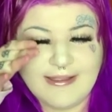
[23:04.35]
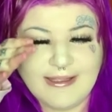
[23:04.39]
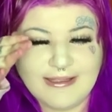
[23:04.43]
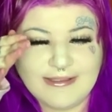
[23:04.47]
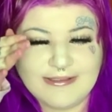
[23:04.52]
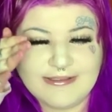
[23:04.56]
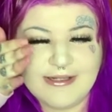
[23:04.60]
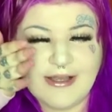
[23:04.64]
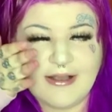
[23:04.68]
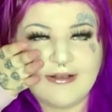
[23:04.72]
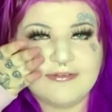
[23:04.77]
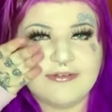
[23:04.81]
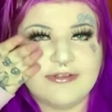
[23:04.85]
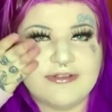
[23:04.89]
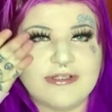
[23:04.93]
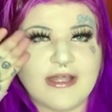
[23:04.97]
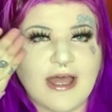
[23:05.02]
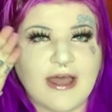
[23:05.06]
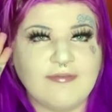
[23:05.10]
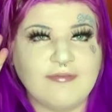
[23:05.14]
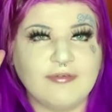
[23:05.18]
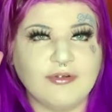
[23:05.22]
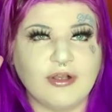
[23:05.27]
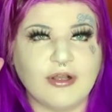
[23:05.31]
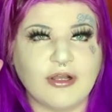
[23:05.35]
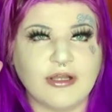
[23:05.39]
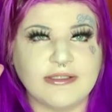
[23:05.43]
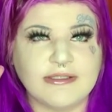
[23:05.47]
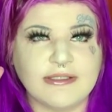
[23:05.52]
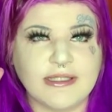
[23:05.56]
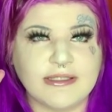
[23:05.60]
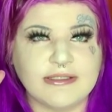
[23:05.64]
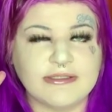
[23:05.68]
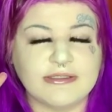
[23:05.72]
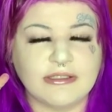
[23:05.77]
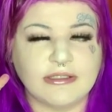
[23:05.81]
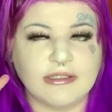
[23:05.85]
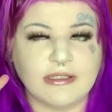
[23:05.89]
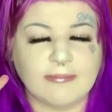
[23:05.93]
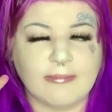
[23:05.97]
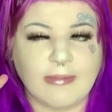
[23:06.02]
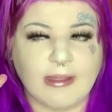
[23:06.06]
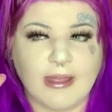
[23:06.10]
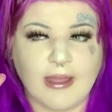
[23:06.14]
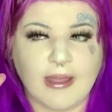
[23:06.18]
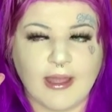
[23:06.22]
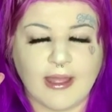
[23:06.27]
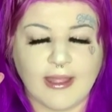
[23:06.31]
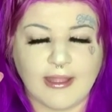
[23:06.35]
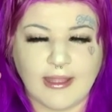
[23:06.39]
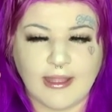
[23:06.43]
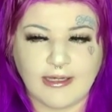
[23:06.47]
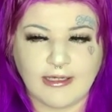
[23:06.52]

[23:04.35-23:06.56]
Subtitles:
I can't talk. There's half a contact stuck in my eye.